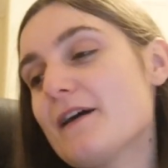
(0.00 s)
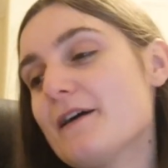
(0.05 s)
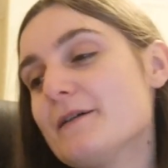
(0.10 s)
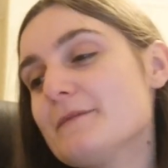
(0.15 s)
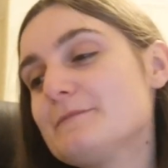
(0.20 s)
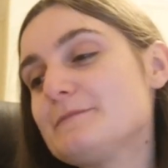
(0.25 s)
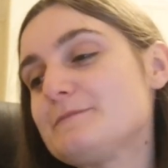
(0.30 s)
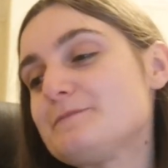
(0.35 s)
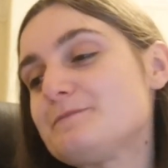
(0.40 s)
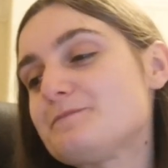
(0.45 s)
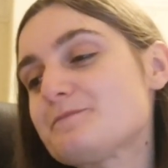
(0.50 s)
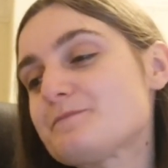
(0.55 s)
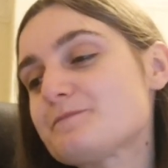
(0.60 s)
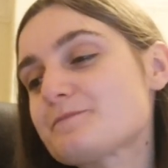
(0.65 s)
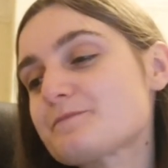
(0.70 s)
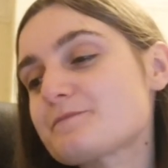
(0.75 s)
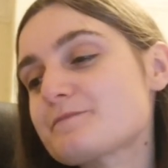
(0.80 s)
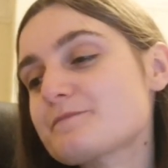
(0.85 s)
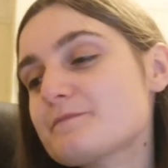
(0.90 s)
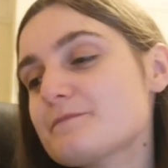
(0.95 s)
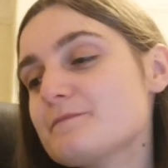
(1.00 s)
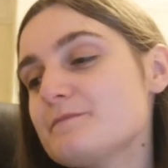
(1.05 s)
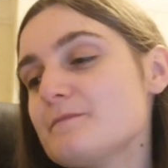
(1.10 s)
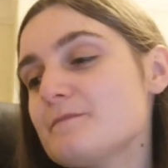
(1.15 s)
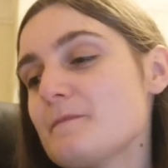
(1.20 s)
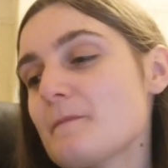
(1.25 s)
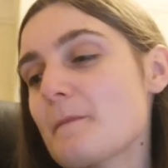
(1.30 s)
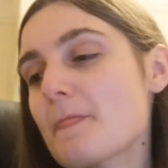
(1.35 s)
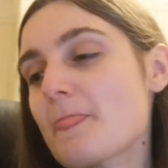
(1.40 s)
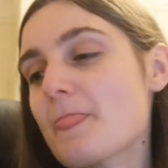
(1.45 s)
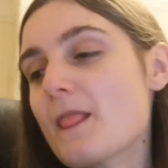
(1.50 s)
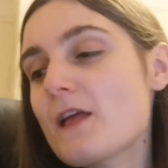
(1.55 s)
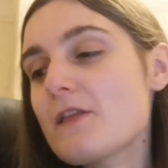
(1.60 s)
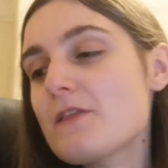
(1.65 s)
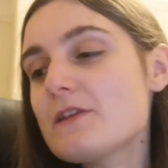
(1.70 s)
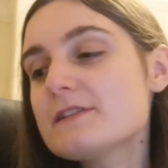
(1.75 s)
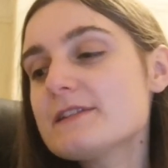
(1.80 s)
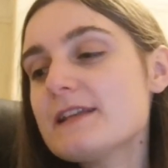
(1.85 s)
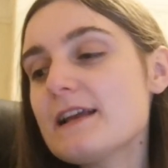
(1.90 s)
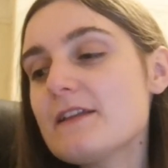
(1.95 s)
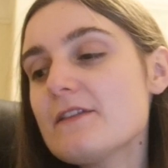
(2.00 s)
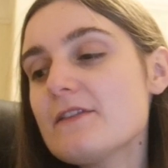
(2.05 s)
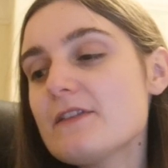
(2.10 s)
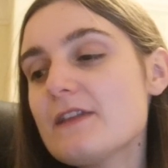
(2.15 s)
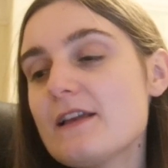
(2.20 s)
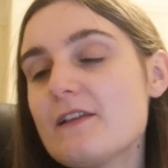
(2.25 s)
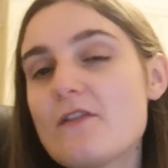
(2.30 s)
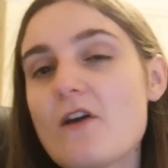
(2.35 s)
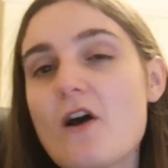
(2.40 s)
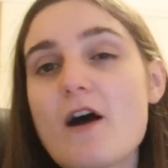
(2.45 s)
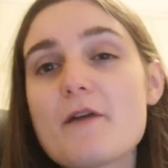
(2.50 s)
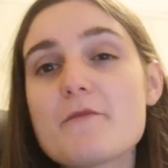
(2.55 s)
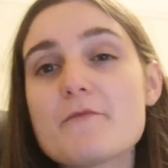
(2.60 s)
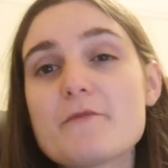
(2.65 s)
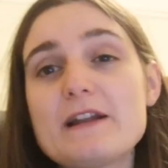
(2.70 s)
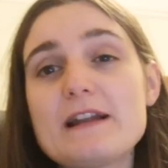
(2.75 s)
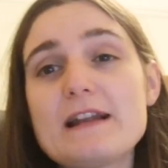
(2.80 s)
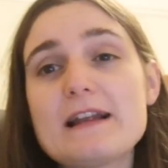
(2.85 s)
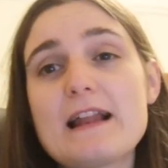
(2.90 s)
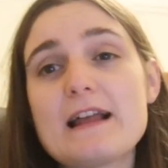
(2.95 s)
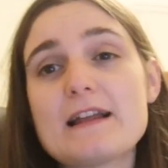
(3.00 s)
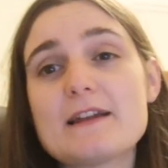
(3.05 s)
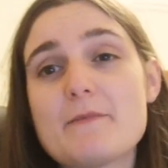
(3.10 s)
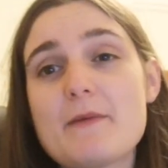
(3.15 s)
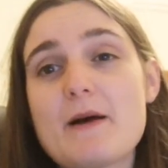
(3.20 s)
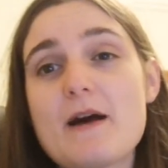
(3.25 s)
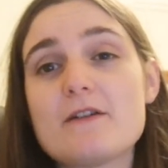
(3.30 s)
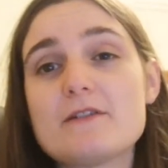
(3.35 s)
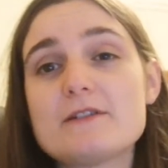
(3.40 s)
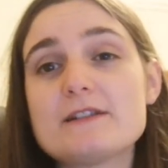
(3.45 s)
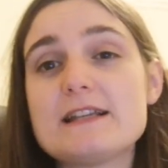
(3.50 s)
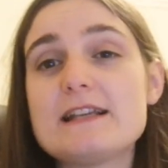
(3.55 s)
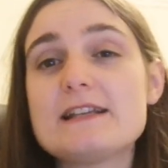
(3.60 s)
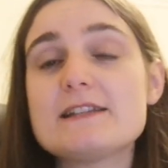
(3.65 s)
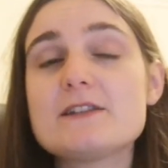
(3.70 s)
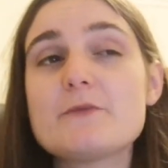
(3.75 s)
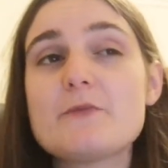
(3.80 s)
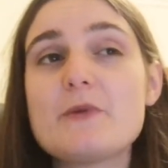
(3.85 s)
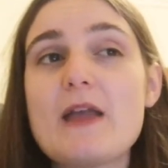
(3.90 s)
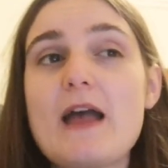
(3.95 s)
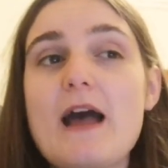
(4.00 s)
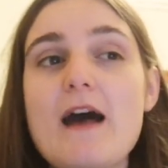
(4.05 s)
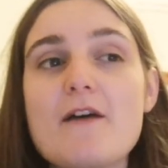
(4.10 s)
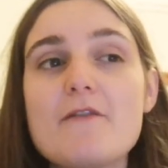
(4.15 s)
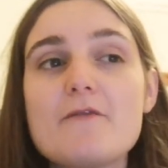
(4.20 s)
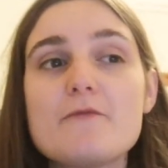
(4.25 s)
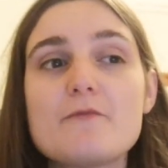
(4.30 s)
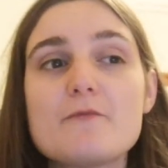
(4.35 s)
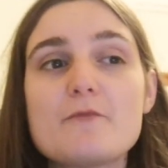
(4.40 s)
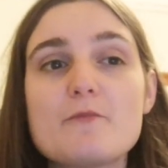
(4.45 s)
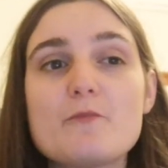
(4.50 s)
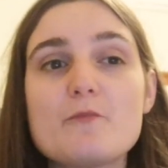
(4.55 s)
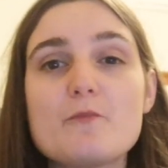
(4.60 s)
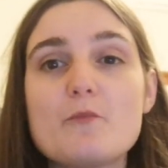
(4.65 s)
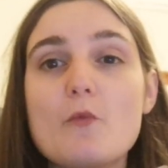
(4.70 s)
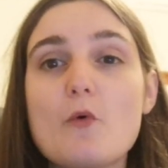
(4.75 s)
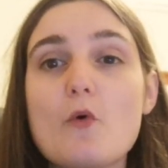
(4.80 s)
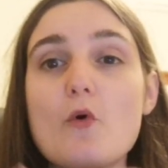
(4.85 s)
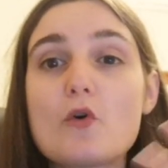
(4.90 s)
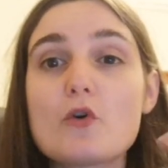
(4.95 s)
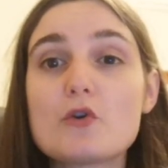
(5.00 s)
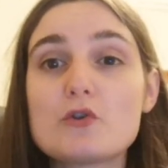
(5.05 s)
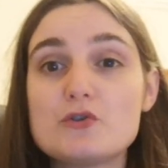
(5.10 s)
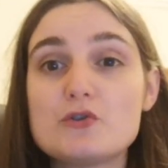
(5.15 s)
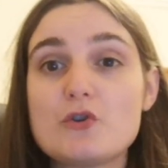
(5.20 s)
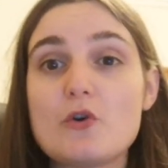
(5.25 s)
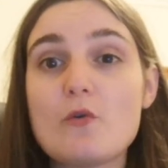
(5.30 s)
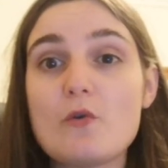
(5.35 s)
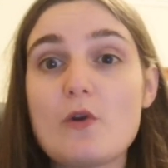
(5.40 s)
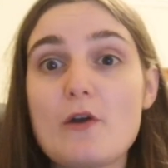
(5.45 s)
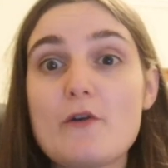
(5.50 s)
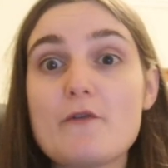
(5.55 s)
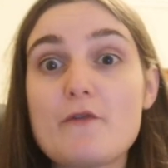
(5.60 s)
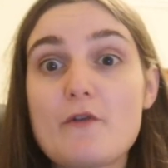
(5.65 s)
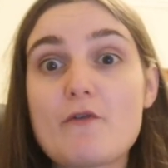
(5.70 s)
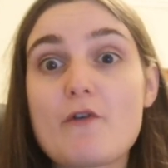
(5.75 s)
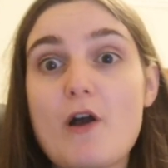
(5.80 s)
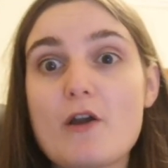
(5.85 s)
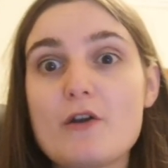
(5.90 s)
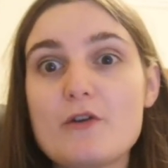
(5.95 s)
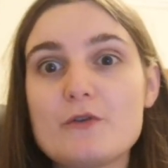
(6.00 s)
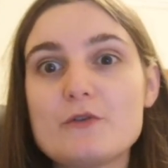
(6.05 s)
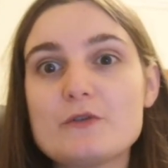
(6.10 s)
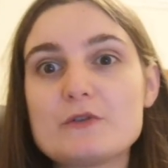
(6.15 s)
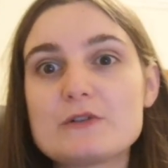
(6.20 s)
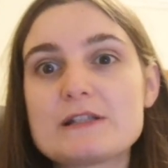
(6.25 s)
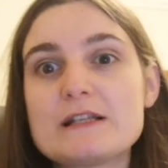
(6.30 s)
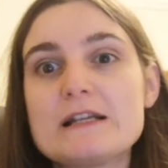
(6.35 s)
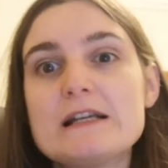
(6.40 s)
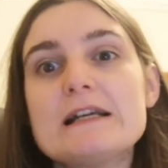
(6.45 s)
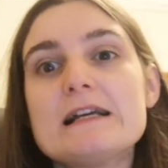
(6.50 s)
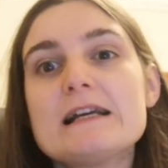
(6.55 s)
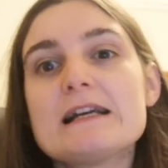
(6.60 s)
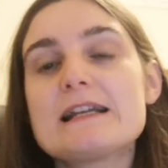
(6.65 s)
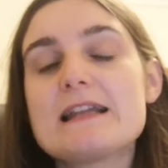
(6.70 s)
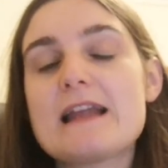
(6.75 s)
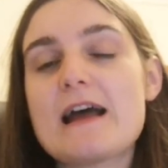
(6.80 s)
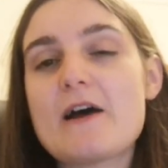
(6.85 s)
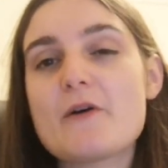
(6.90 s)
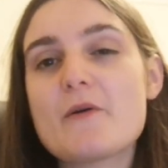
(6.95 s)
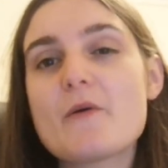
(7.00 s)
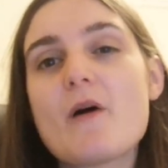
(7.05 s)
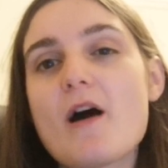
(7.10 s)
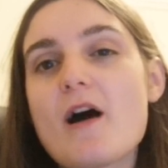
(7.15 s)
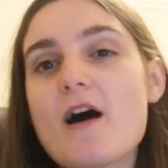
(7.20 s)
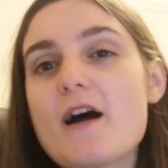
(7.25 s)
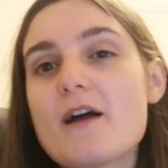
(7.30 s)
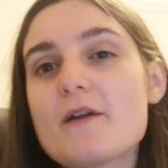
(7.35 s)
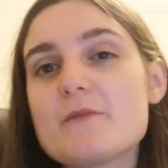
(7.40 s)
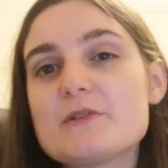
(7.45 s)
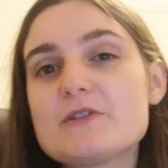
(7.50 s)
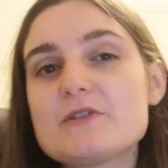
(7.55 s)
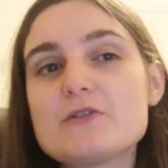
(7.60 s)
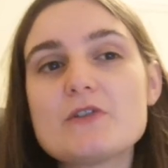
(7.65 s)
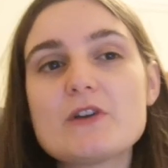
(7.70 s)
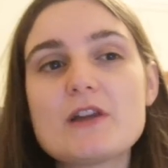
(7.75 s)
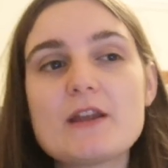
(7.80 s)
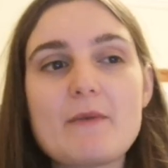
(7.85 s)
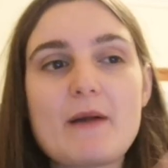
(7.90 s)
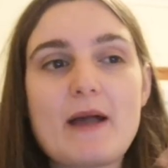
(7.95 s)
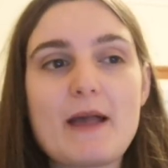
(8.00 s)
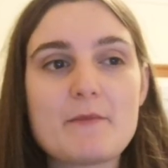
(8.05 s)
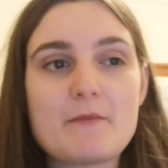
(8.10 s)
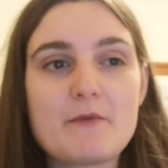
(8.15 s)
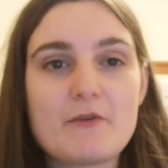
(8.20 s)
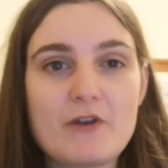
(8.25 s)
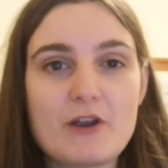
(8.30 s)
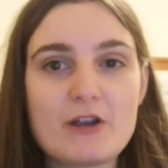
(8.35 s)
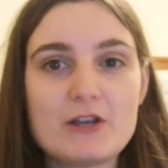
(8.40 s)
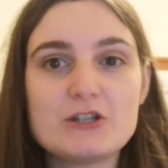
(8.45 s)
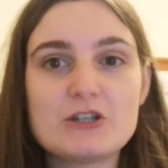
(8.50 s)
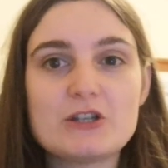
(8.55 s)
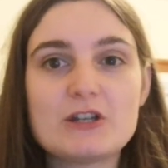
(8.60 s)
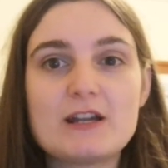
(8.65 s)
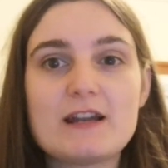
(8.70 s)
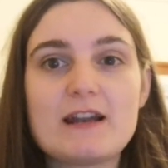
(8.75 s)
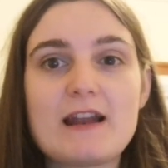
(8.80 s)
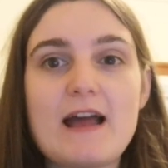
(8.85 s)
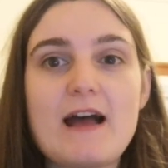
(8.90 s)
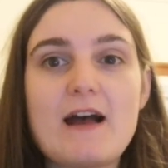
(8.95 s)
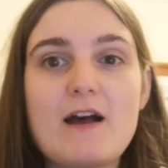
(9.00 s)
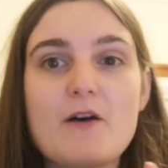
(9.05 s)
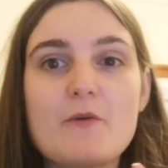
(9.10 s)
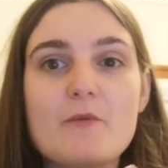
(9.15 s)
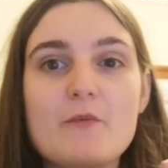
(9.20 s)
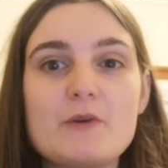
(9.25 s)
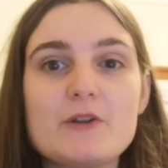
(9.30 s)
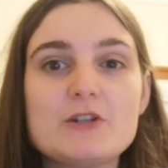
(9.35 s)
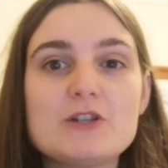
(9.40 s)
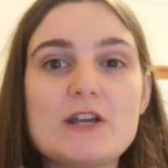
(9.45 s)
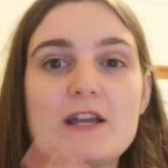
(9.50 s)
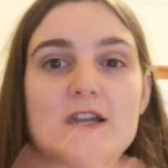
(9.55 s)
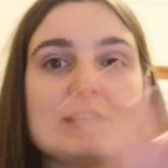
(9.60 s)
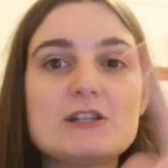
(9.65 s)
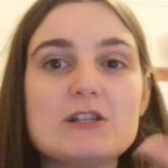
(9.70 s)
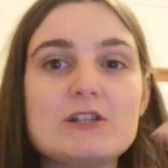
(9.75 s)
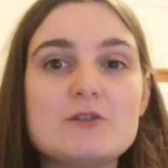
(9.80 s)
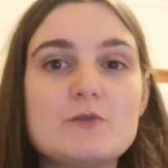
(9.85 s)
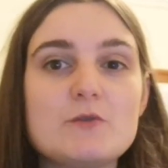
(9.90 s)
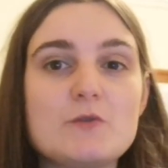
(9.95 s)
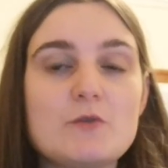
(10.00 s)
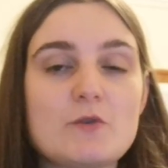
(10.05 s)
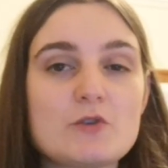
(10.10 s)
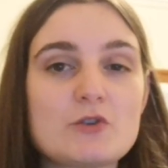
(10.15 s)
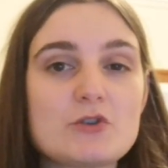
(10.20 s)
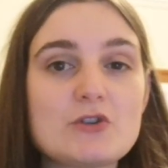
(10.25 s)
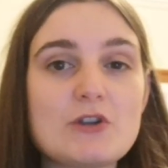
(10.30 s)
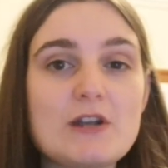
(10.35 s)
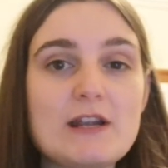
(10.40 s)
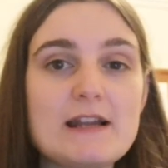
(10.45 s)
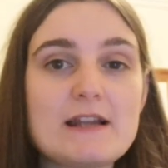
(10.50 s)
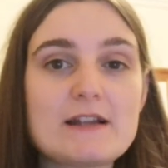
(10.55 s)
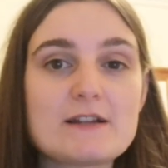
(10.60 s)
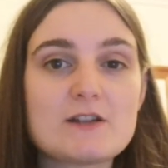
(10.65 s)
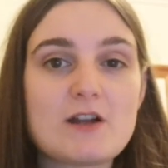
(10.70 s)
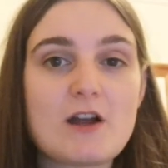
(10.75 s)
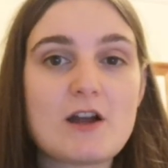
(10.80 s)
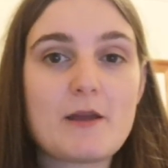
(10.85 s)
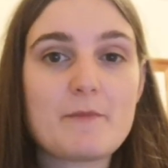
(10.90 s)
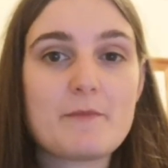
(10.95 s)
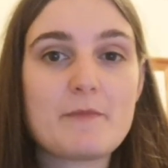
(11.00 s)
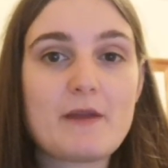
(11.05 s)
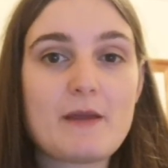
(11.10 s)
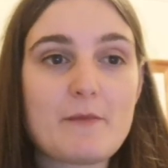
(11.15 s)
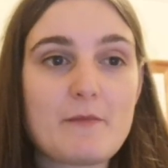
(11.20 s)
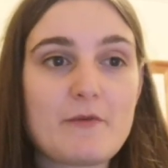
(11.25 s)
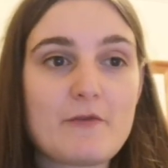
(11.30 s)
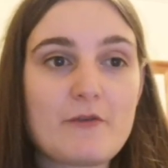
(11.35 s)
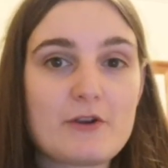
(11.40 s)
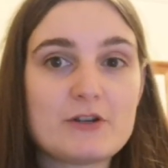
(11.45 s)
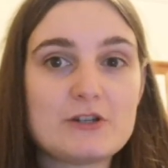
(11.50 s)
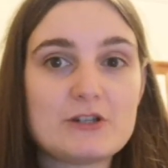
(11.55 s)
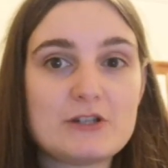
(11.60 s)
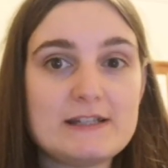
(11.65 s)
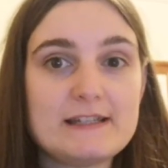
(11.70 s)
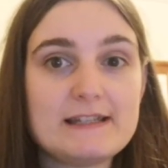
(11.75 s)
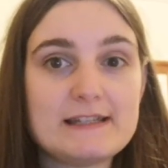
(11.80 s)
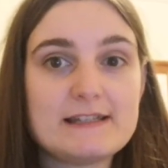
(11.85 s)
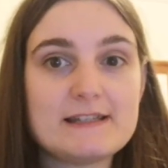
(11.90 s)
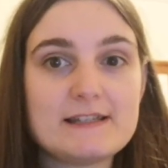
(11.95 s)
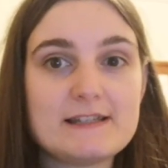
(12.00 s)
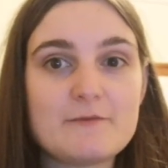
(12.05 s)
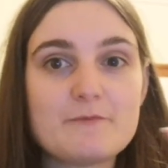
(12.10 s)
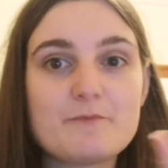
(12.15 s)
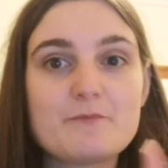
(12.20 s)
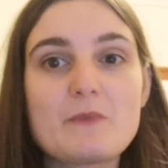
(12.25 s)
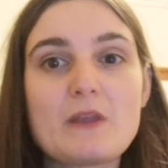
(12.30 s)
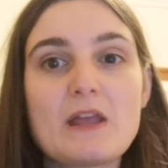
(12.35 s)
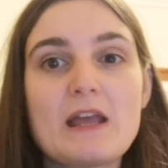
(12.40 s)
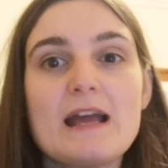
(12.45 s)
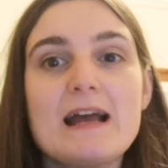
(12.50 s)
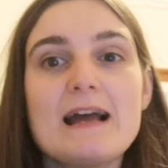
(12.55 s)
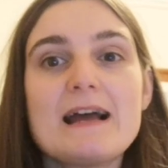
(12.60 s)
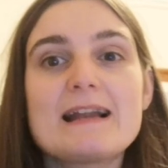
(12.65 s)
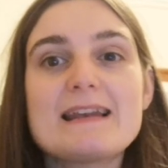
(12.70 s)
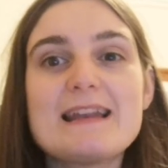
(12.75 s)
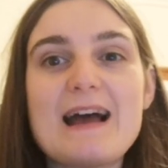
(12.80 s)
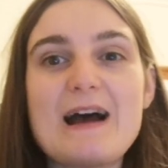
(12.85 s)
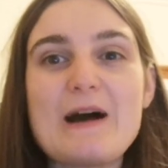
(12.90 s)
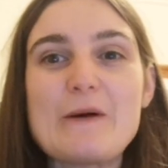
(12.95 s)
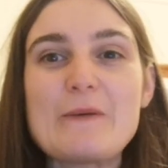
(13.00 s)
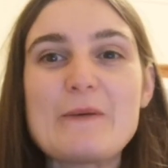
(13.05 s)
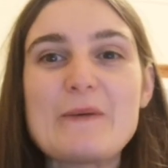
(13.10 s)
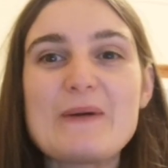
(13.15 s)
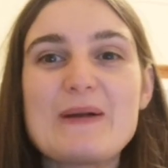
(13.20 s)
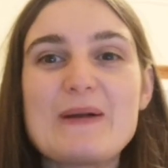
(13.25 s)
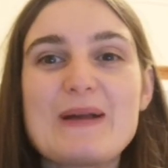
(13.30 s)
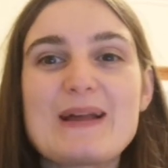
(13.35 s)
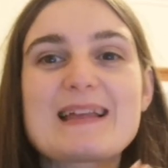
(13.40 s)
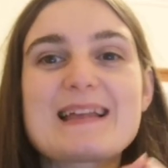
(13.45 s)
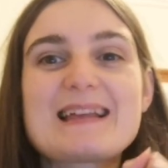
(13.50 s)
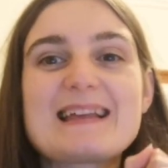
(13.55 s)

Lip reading: The second thing that I'm really glad about is that we have more control over our laws. Now, I was talking about immigration and how we're changing to an Australian type immigration system. Now,